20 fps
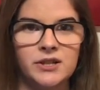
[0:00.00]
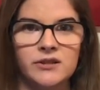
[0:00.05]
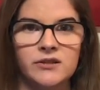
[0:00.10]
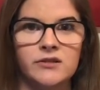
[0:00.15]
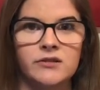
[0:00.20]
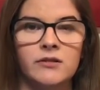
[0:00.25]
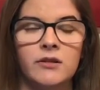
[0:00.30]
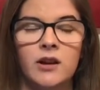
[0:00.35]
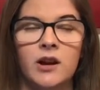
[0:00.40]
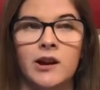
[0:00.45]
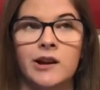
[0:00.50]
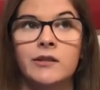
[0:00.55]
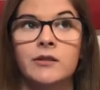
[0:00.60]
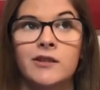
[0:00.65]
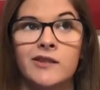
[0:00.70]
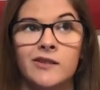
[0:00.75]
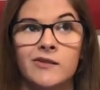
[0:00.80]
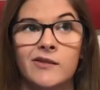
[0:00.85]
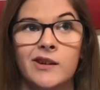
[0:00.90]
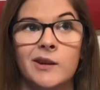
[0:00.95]
2. I
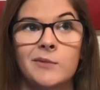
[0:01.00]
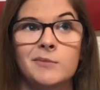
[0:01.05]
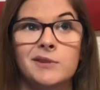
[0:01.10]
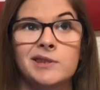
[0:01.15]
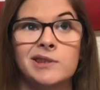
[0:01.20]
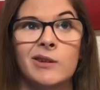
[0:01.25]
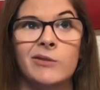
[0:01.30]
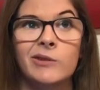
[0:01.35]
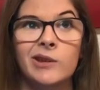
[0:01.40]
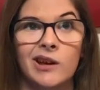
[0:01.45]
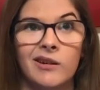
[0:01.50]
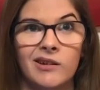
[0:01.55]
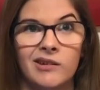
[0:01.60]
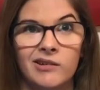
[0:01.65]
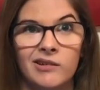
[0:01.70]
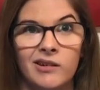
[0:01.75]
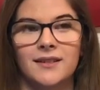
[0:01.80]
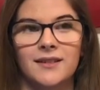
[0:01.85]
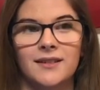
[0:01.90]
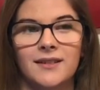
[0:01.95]
know, I'm so
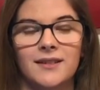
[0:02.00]
young.